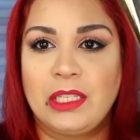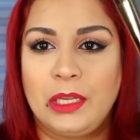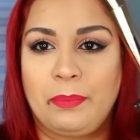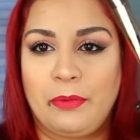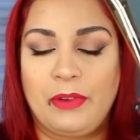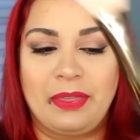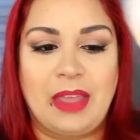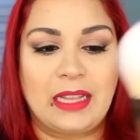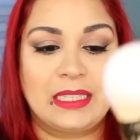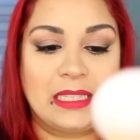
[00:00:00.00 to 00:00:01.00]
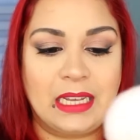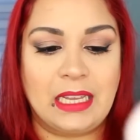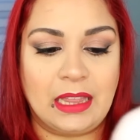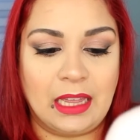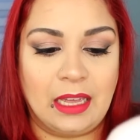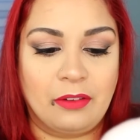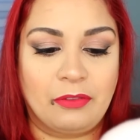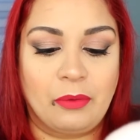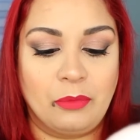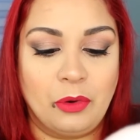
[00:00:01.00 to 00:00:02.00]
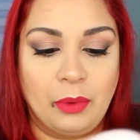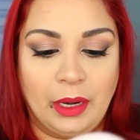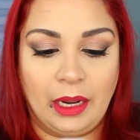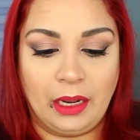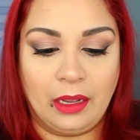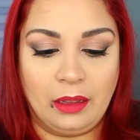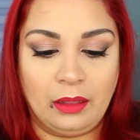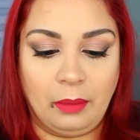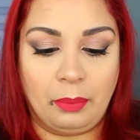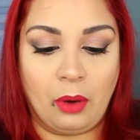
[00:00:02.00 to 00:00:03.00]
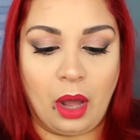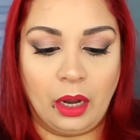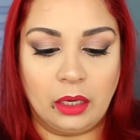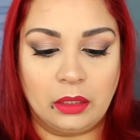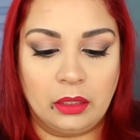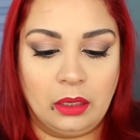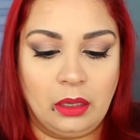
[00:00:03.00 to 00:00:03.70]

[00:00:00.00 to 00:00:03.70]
to prevent that sticky thing from ruining the product.